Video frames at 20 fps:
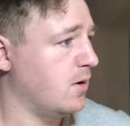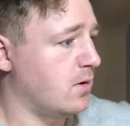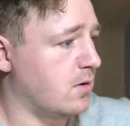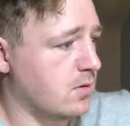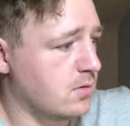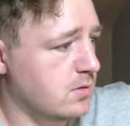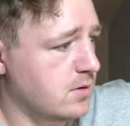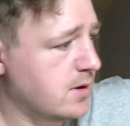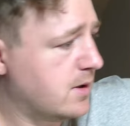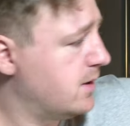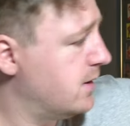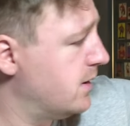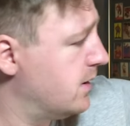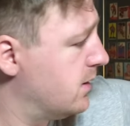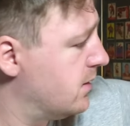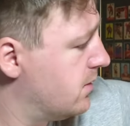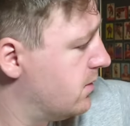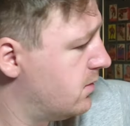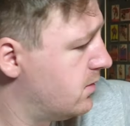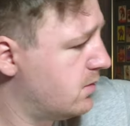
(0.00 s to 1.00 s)

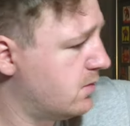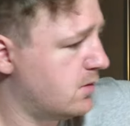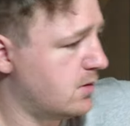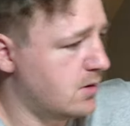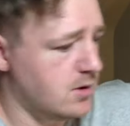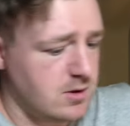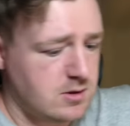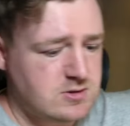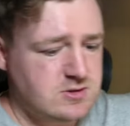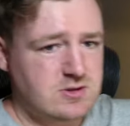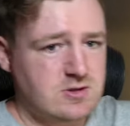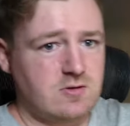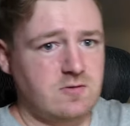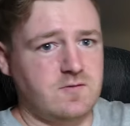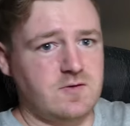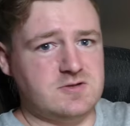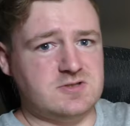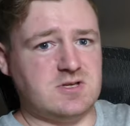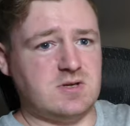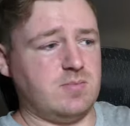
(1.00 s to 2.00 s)
Alrighty. So
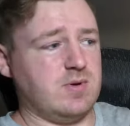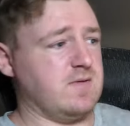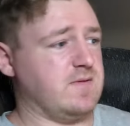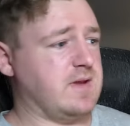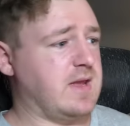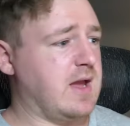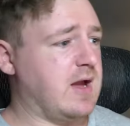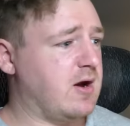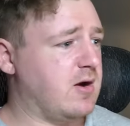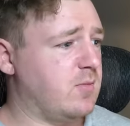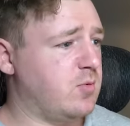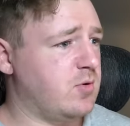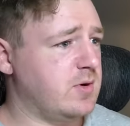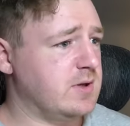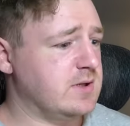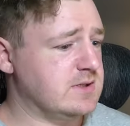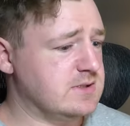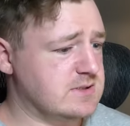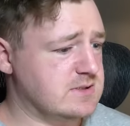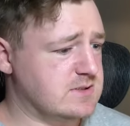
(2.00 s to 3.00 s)
first up, we have
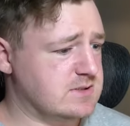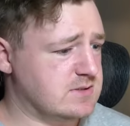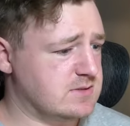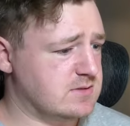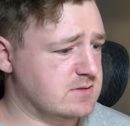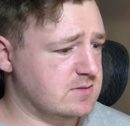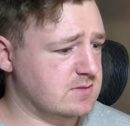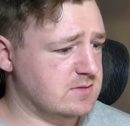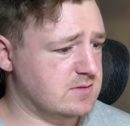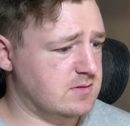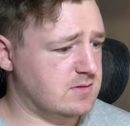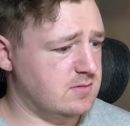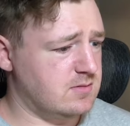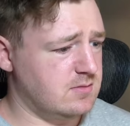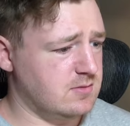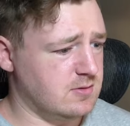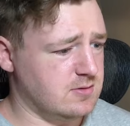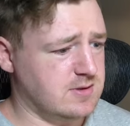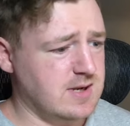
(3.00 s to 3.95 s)
Cowboys or